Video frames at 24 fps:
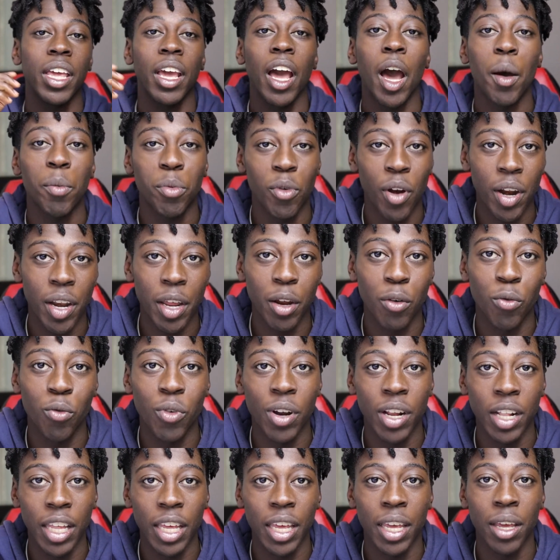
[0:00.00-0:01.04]
think upgrading
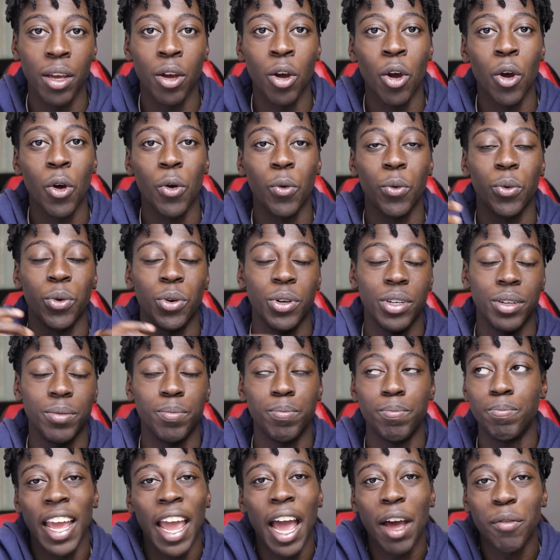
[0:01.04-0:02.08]
really would,
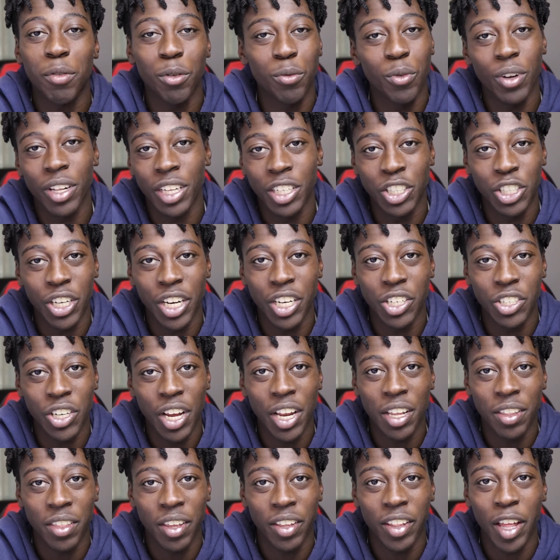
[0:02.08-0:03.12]
they haven't really changed
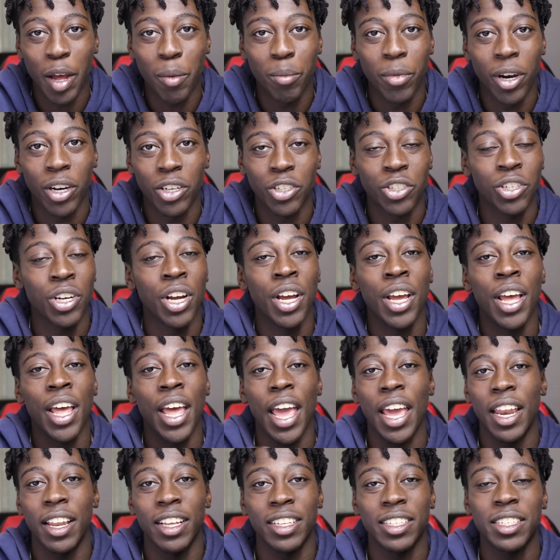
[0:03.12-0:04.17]
anything that much,
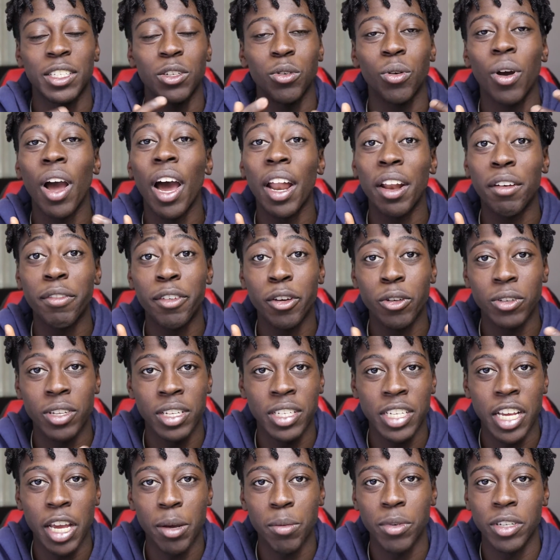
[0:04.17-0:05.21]
and it still kind of feels the
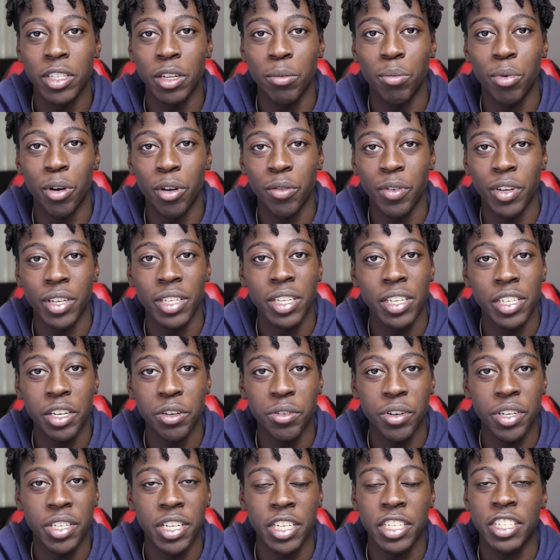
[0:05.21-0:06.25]
same as the previous
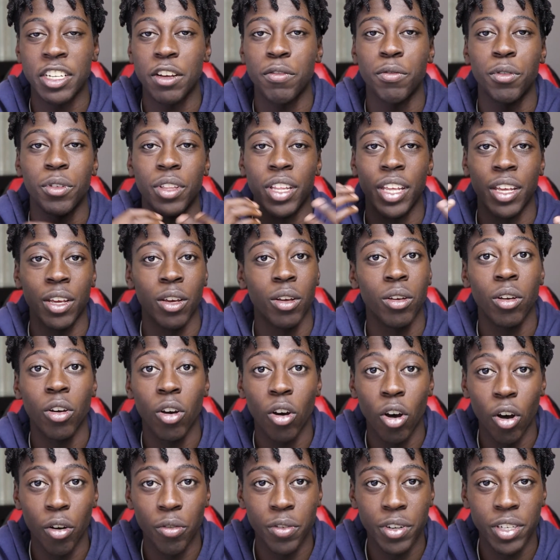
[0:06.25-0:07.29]
series, except for
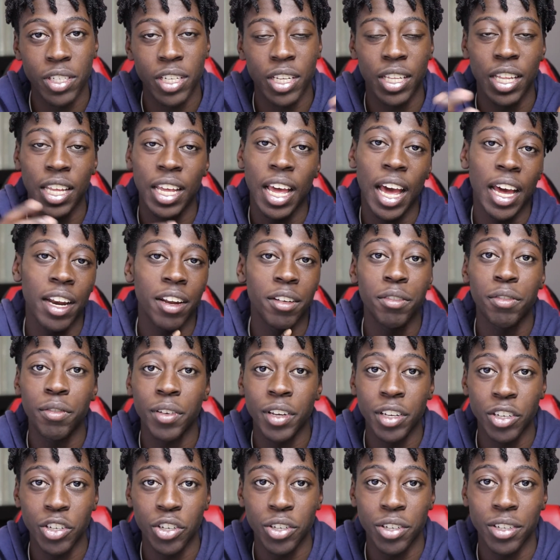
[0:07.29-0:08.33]
obviously the added
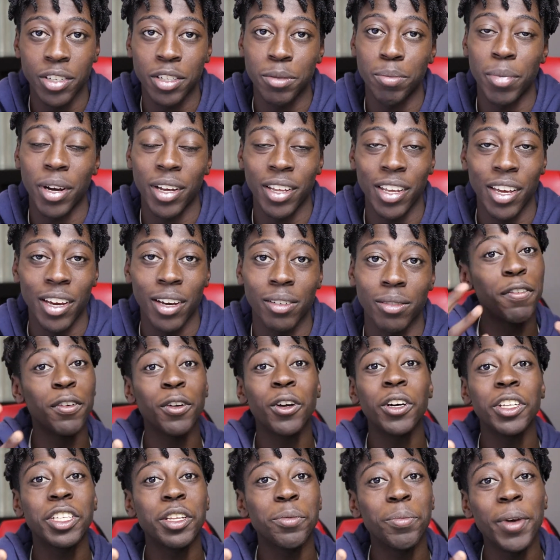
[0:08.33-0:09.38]
features. But yeah, and I
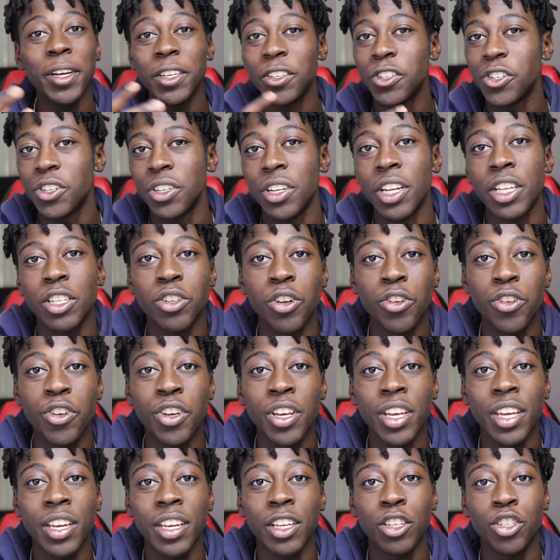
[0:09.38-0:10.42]
forgot to mention, so
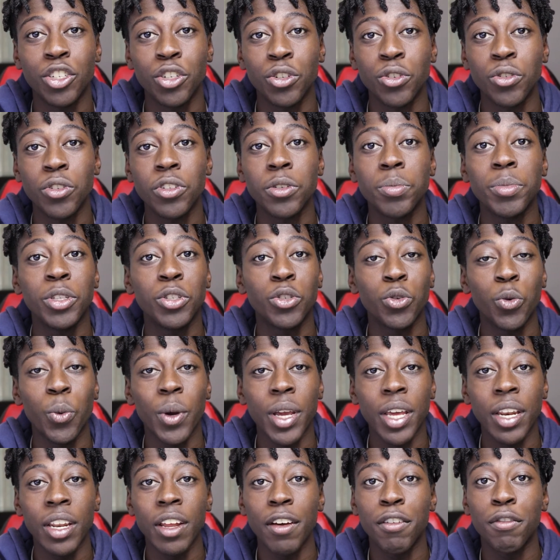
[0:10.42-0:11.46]
you can choose
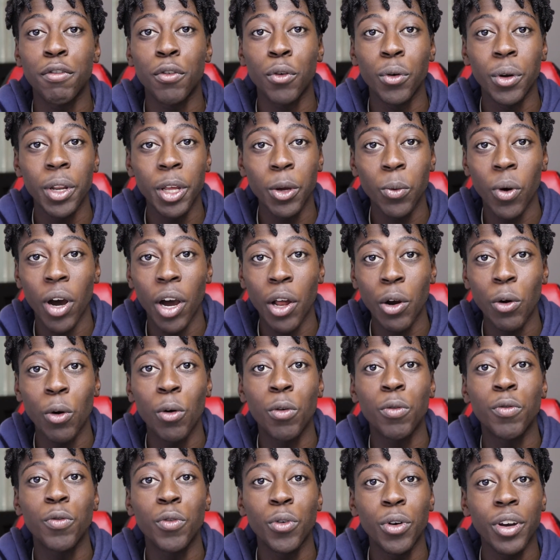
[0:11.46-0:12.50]
between 41
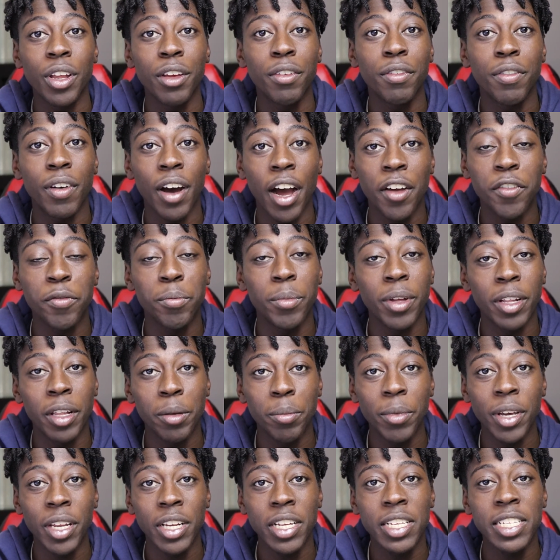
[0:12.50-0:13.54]
or 45
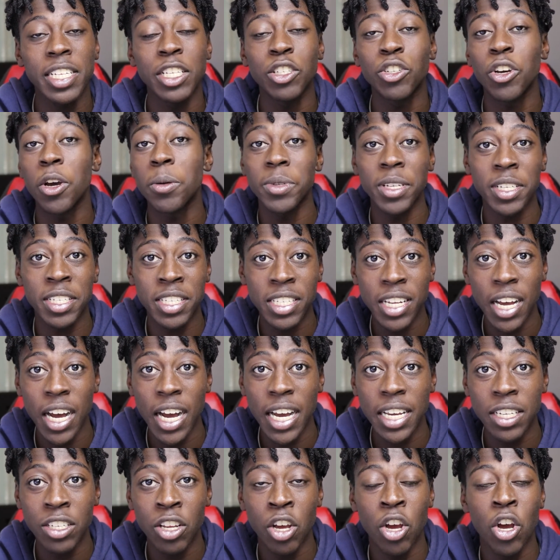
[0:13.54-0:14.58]
millimeters in terms of
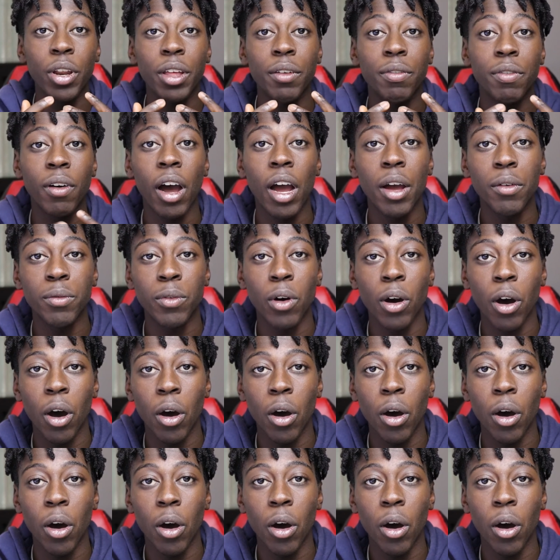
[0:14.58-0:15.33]
size. 45